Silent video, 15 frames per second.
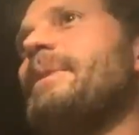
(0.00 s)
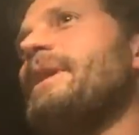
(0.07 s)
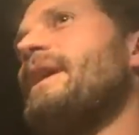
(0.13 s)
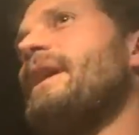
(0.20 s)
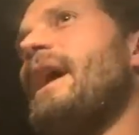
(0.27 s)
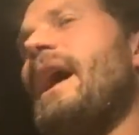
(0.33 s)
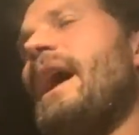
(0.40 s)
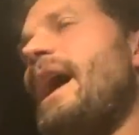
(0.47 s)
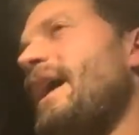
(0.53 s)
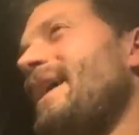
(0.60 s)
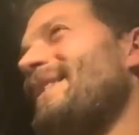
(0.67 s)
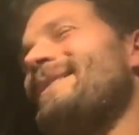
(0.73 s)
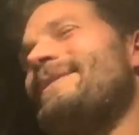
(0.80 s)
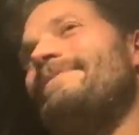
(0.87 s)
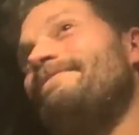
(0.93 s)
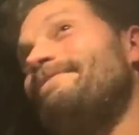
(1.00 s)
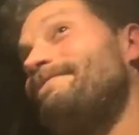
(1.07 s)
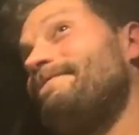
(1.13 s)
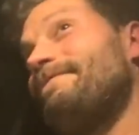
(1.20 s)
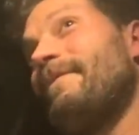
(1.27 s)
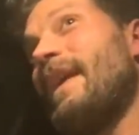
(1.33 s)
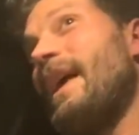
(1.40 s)
but I, I
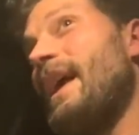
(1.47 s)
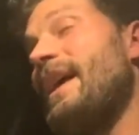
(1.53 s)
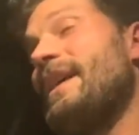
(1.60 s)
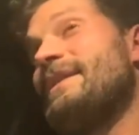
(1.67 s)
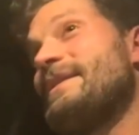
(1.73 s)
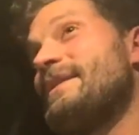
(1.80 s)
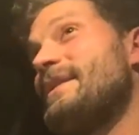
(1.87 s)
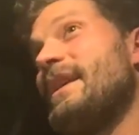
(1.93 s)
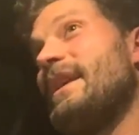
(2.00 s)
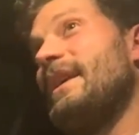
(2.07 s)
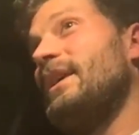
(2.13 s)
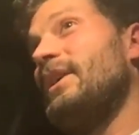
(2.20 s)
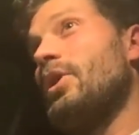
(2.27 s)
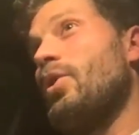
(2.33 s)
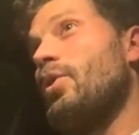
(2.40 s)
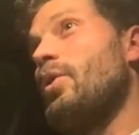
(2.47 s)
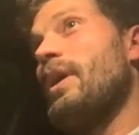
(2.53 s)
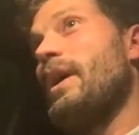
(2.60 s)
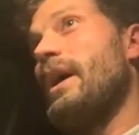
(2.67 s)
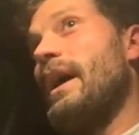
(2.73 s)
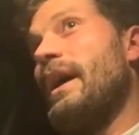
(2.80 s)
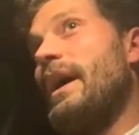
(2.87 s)
it's you
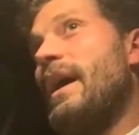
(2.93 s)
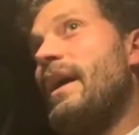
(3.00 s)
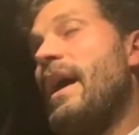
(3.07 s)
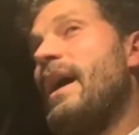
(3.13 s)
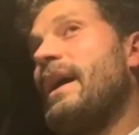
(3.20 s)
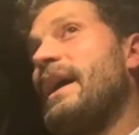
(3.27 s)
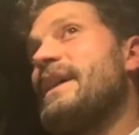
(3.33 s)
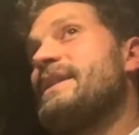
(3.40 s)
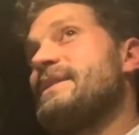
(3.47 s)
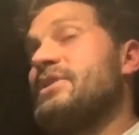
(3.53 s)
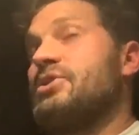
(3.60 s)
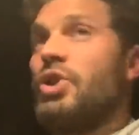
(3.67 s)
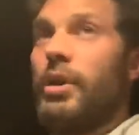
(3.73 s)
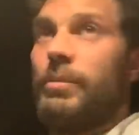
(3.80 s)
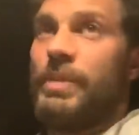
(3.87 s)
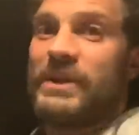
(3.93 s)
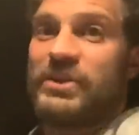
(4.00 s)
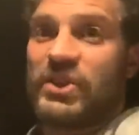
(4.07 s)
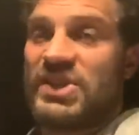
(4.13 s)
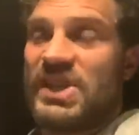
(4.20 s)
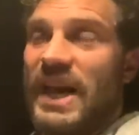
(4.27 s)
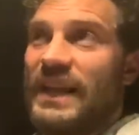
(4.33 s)
know, I guess it's John
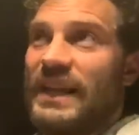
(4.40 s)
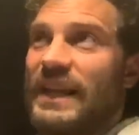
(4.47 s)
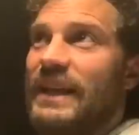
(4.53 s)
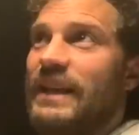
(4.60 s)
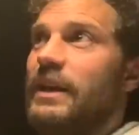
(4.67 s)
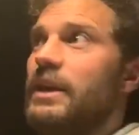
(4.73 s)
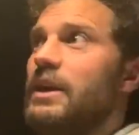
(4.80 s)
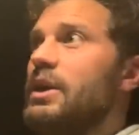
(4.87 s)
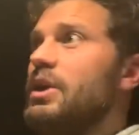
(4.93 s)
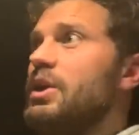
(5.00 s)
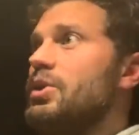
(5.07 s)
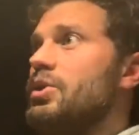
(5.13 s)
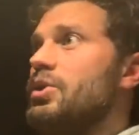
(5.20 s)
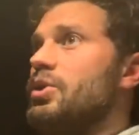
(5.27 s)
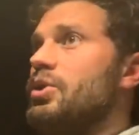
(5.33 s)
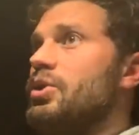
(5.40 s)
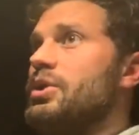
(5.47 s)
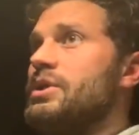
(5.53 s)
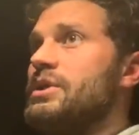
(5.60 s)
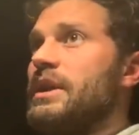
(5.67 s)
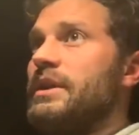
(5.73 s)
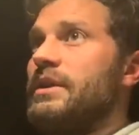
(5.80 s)
Patrick Shanley,
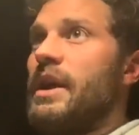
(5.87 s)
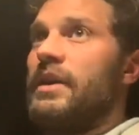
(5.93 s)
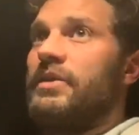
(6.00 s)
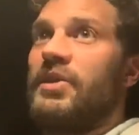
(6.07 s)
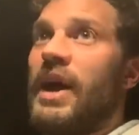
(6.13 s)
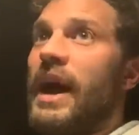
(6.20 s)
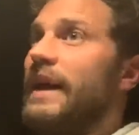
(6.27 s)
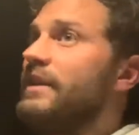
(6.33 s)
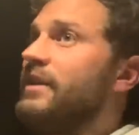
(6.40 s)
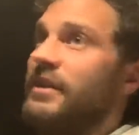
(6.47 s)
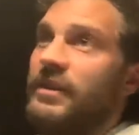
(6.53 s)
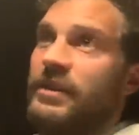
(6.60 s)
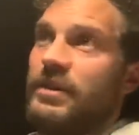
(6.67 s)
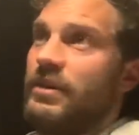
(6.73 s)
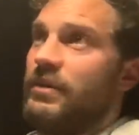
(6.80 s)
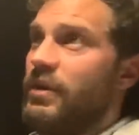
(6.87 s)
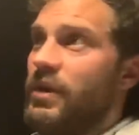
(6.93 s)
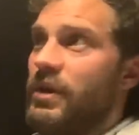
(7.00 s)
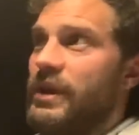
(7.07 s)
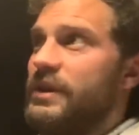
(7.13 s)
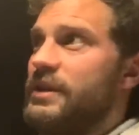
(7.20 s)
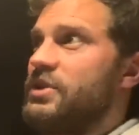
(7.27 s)
who is a, a titan of
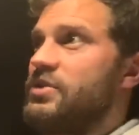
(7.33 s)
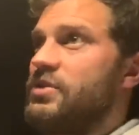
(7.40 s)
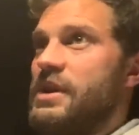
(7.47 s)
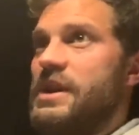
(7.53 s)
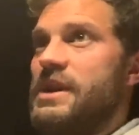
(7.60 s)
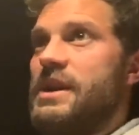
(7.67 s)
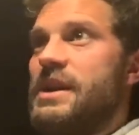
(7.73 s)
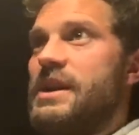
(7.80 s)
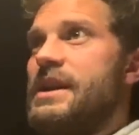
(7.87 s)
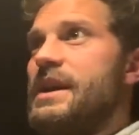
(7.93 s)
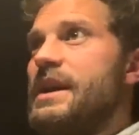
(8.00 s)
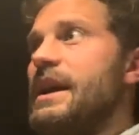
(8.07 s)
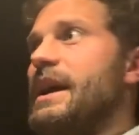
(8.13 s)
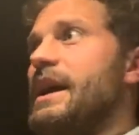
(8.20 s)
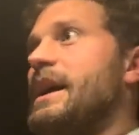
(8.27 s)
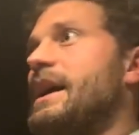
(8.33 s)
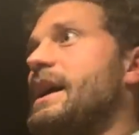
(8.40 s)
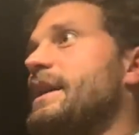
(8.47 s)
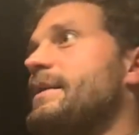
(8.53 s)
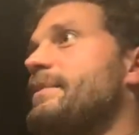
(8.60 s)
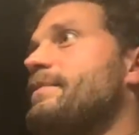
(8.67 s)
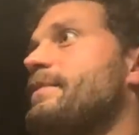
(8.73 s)
our industry,
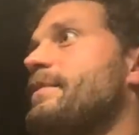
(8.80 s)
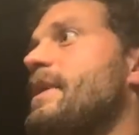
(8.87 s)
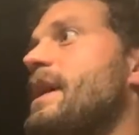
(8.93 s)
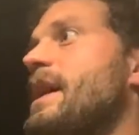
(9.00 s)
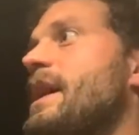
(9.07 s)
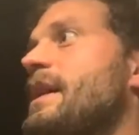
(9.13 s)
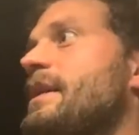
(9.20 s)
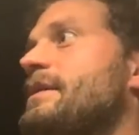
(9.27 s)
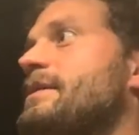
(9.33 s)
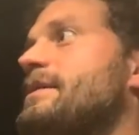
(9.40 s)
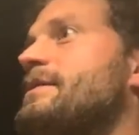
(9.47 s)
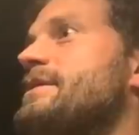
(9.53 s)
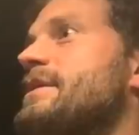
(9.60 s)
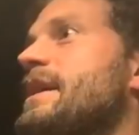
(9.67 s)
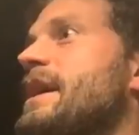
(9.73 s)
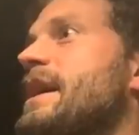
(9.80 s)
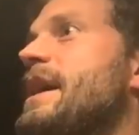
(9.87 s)
um, and